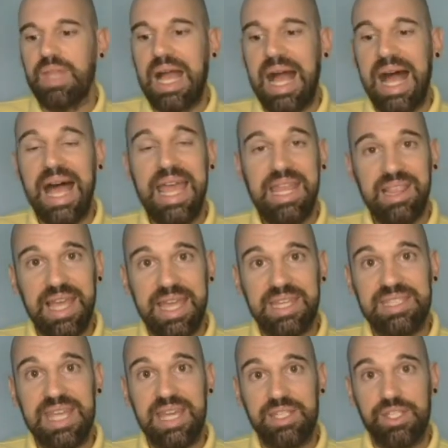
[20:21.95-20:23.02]
I like
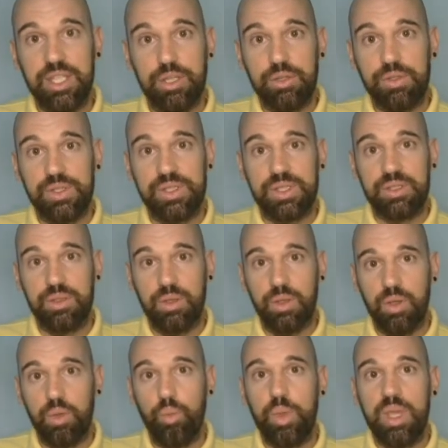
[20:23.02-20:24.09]
tattoos.
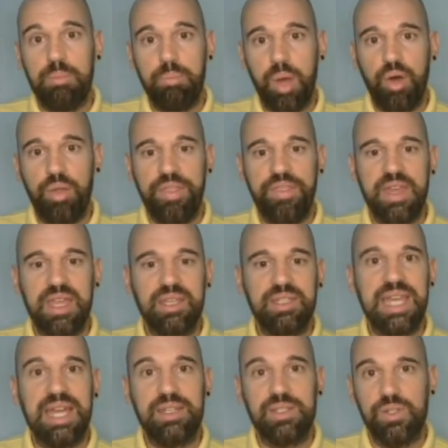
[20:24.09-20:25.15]
We both think
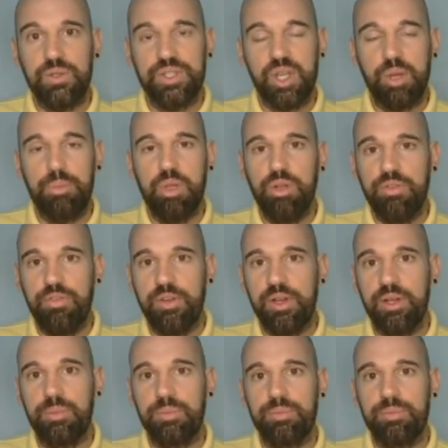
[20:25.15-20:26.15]
tattoos are beautiful.